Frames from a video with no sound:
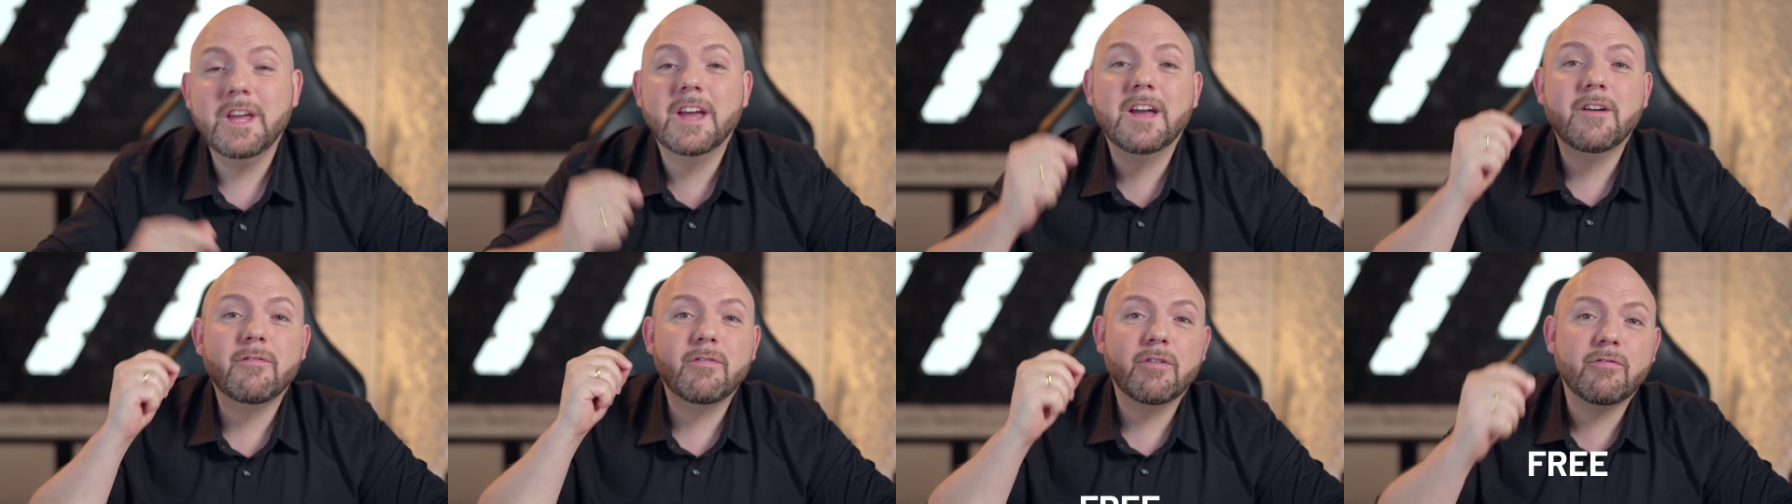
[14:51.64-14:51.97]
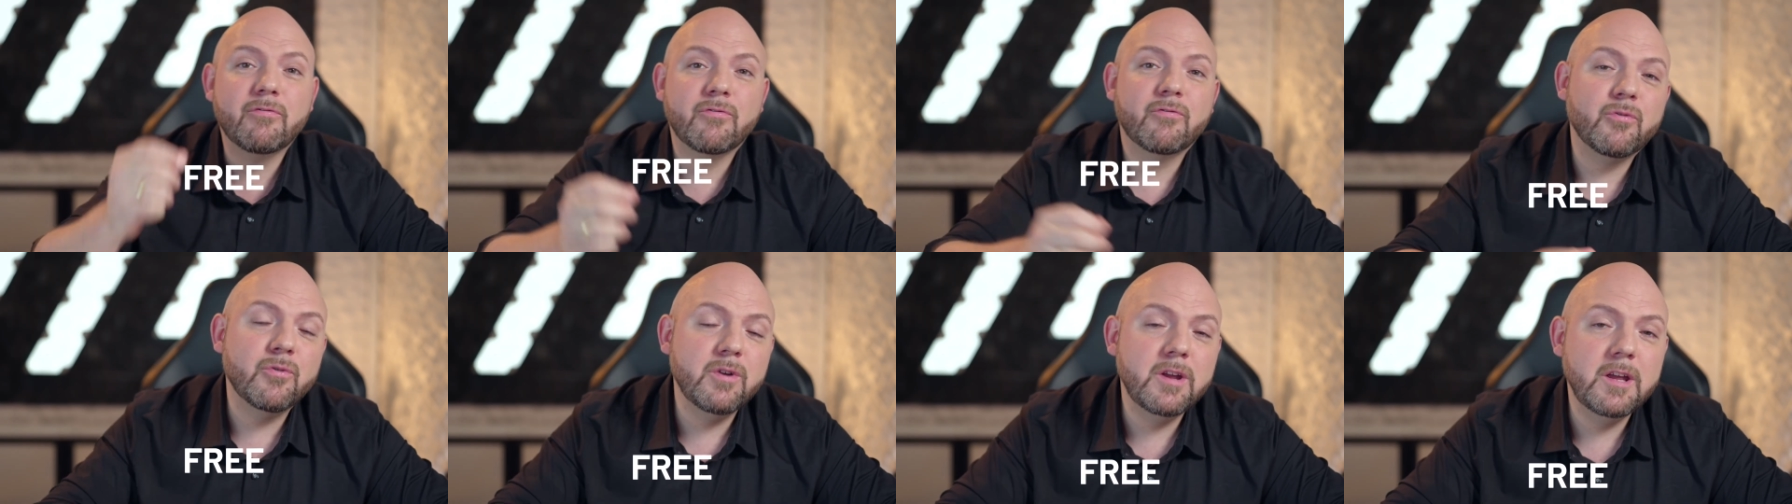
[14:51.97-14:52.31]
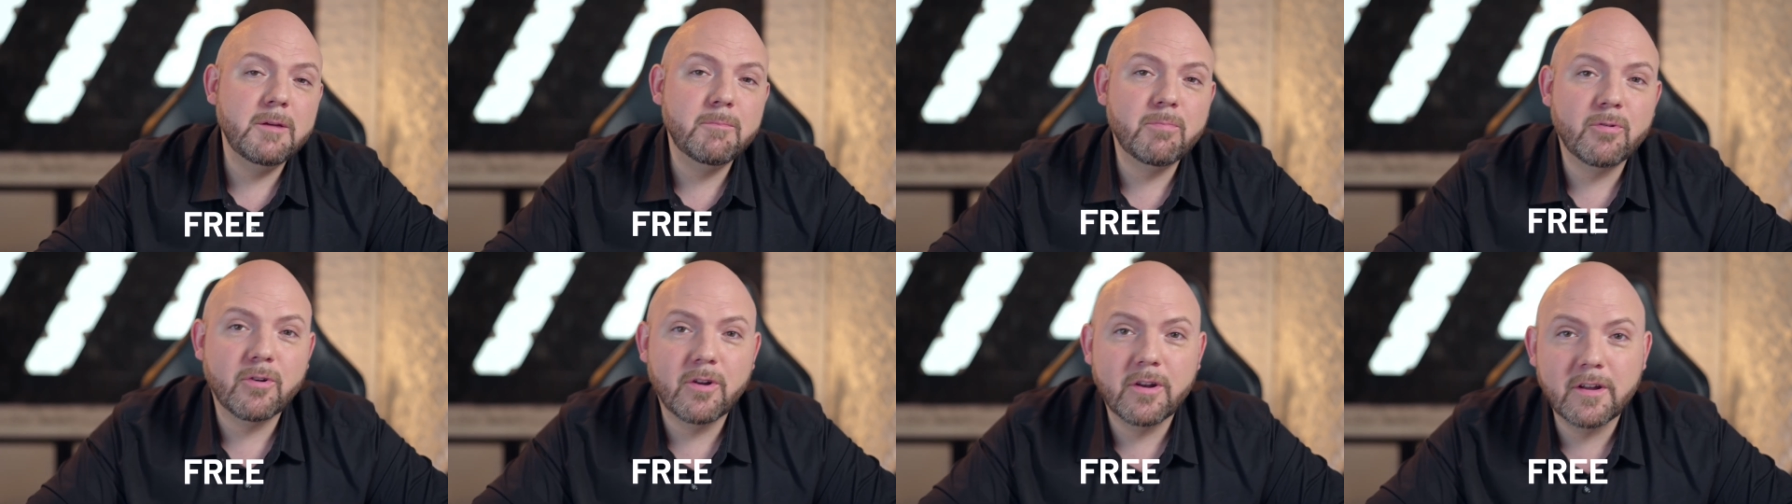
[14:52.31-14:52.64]
have a free
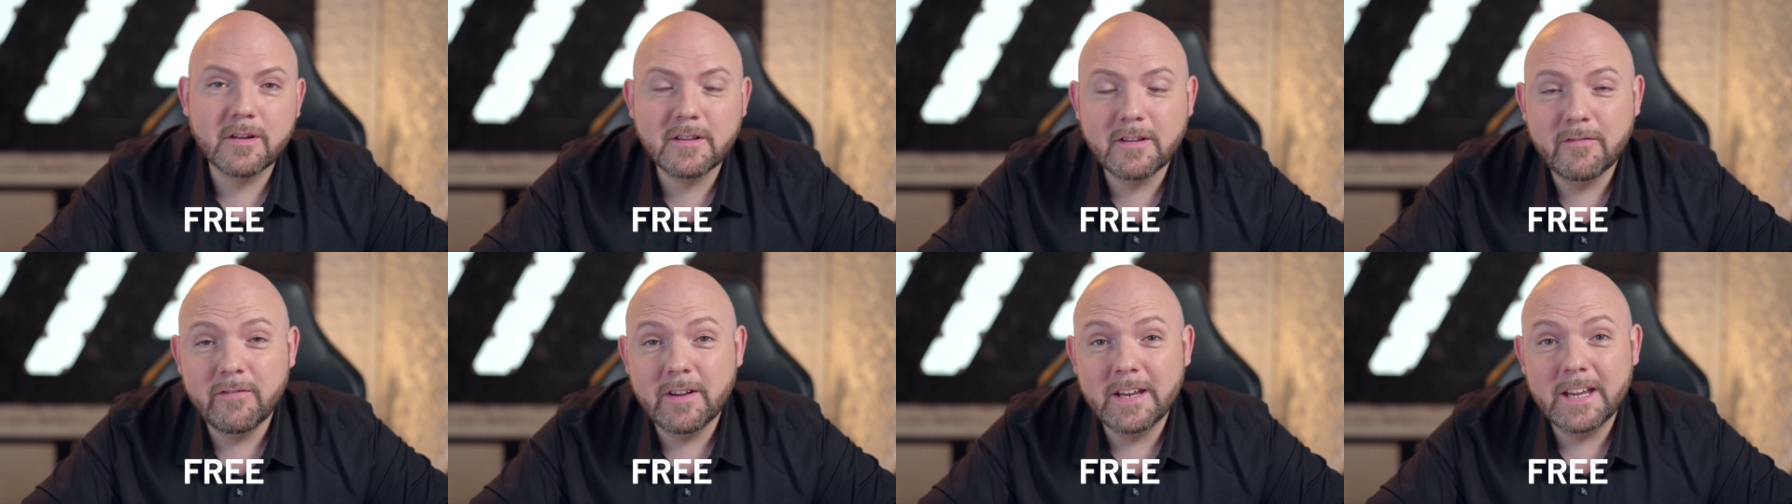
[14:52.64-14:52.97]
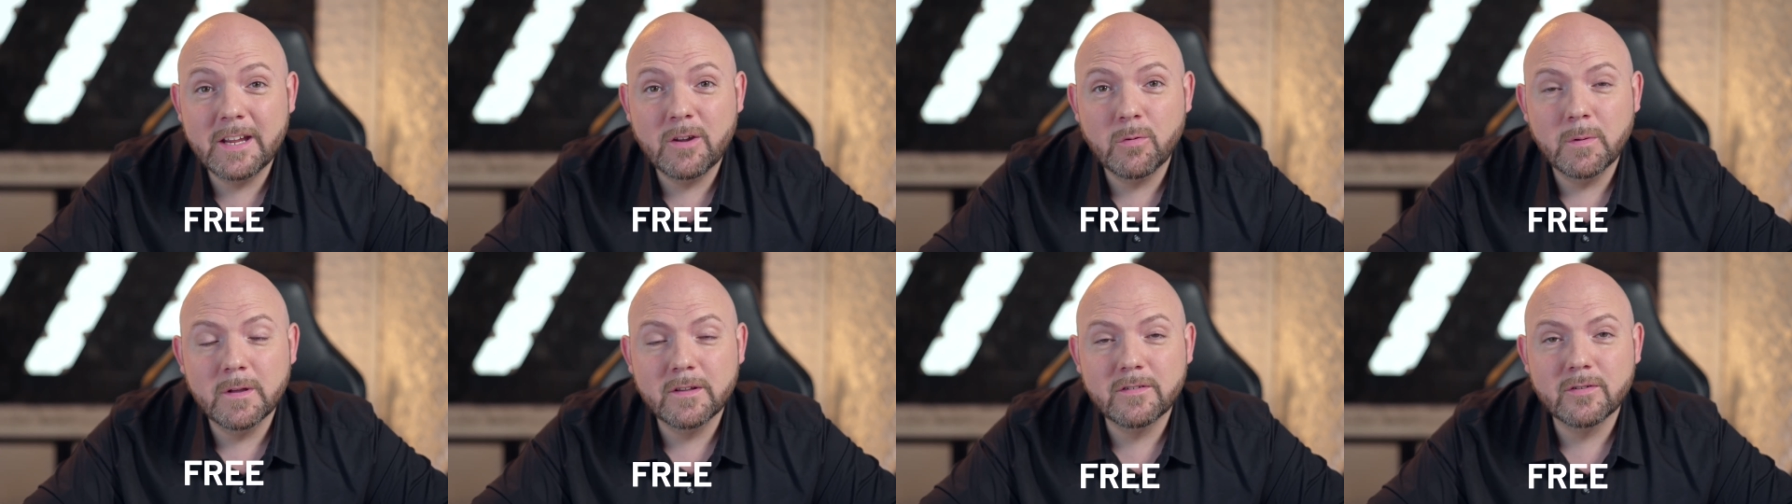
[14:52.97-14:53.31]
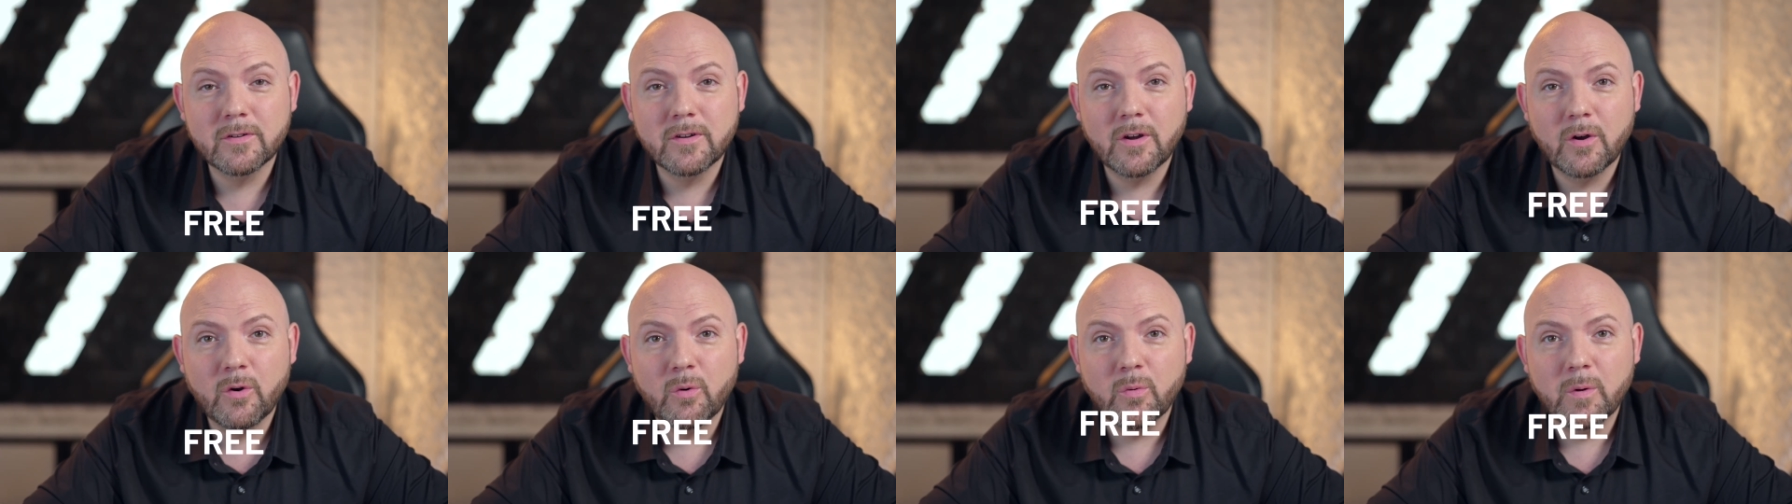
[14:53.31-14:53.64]
productivity quiz
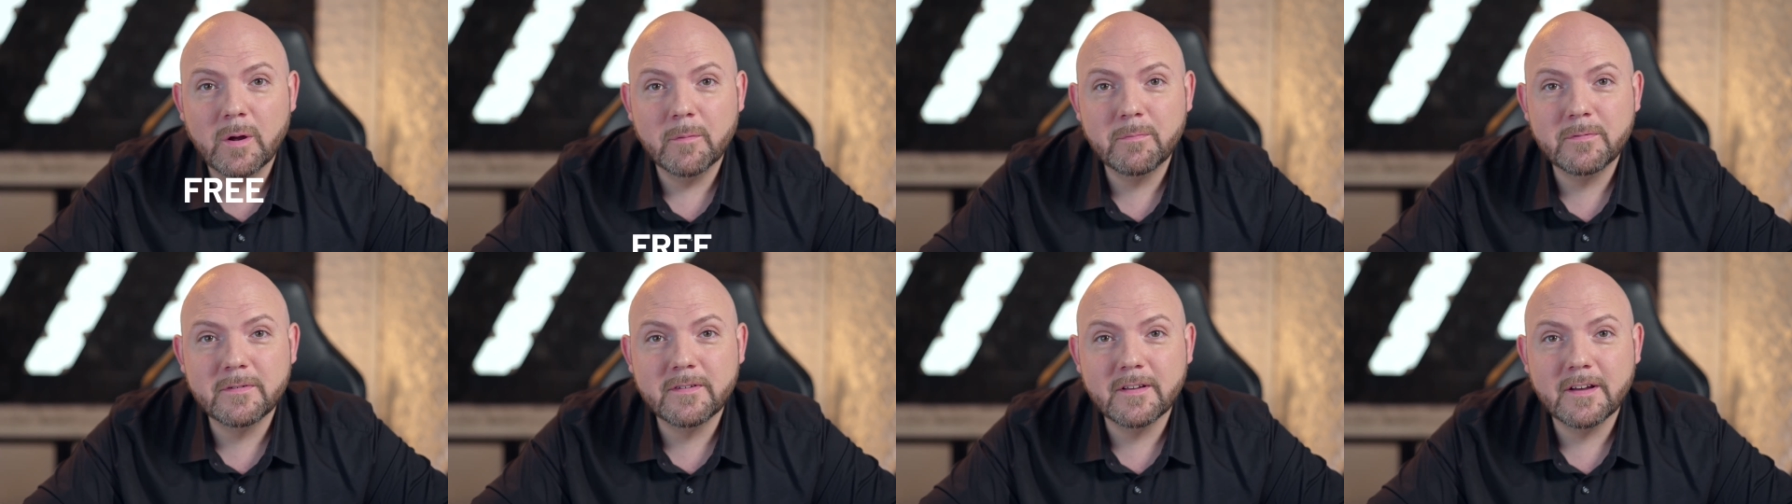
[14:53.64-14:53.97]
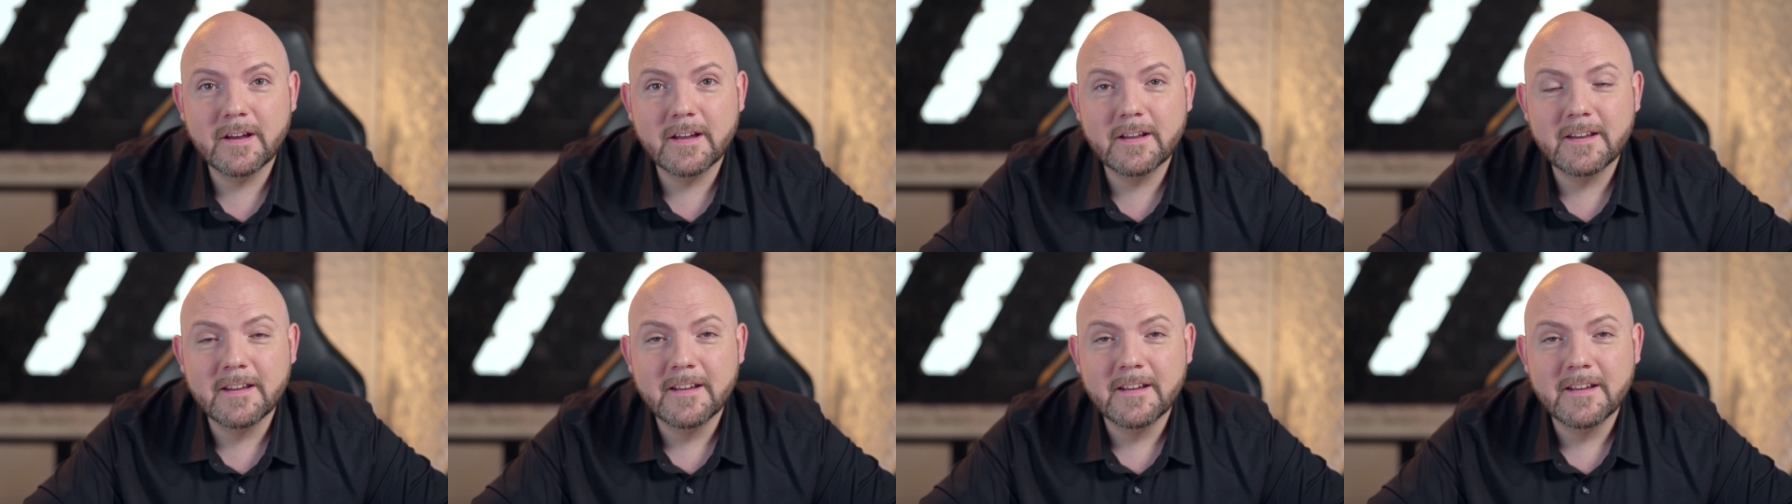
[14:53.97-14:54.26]
on our website.